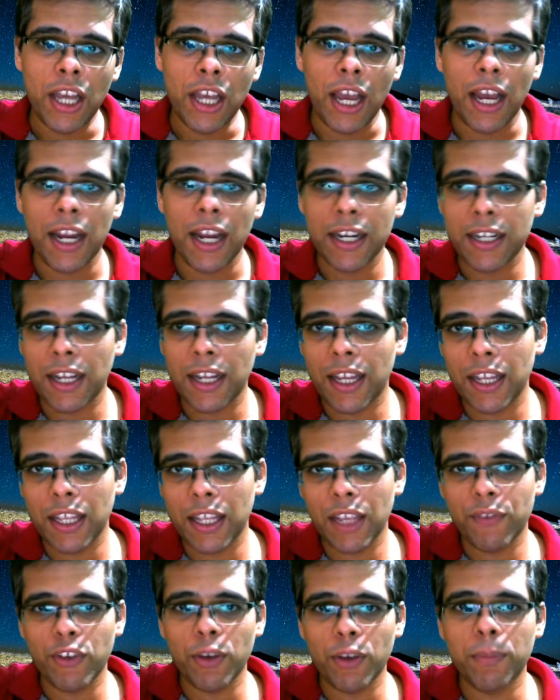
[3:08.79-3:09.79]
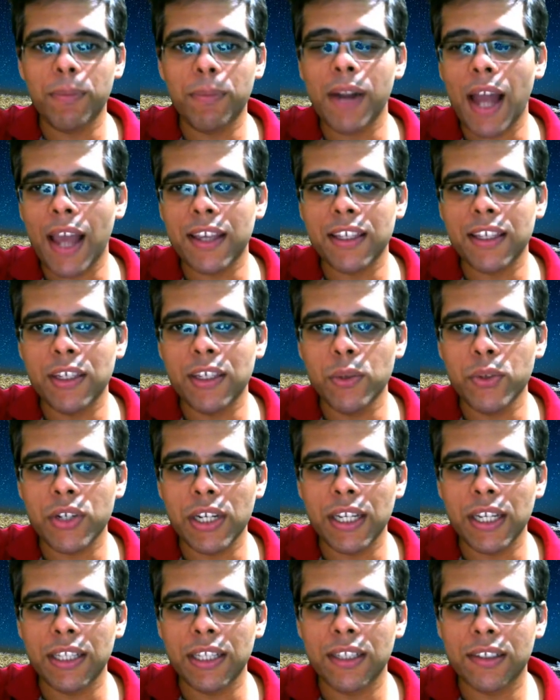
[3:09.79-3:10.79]
And if you're black,
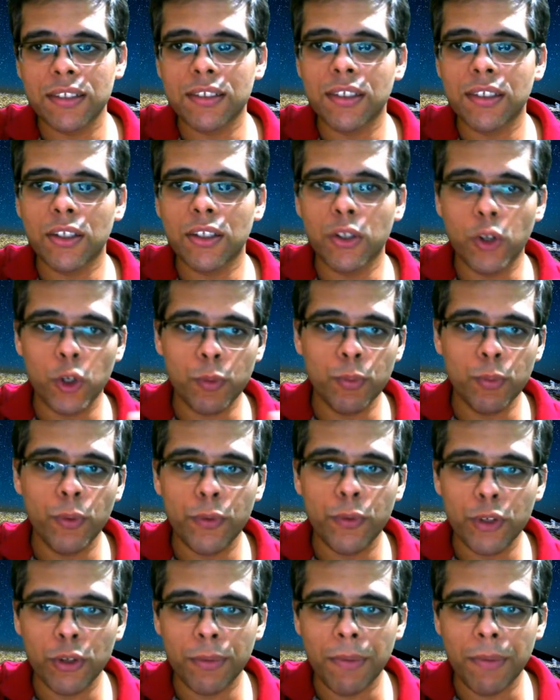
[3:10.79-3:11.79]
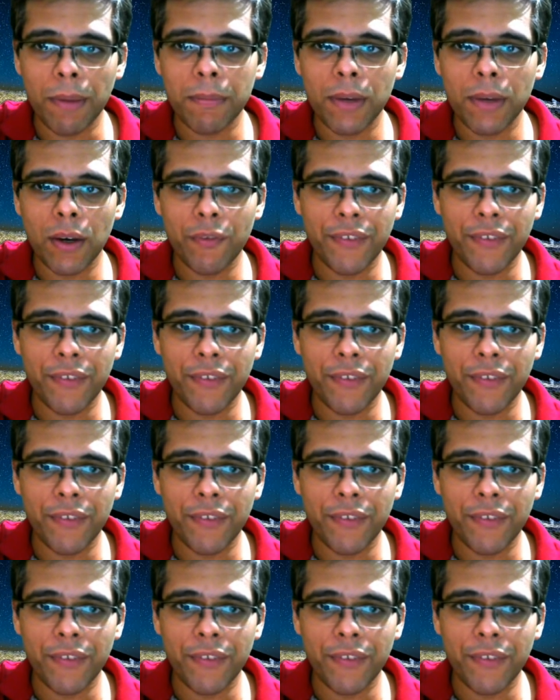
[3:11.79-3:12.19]
usually this is a good move to remember.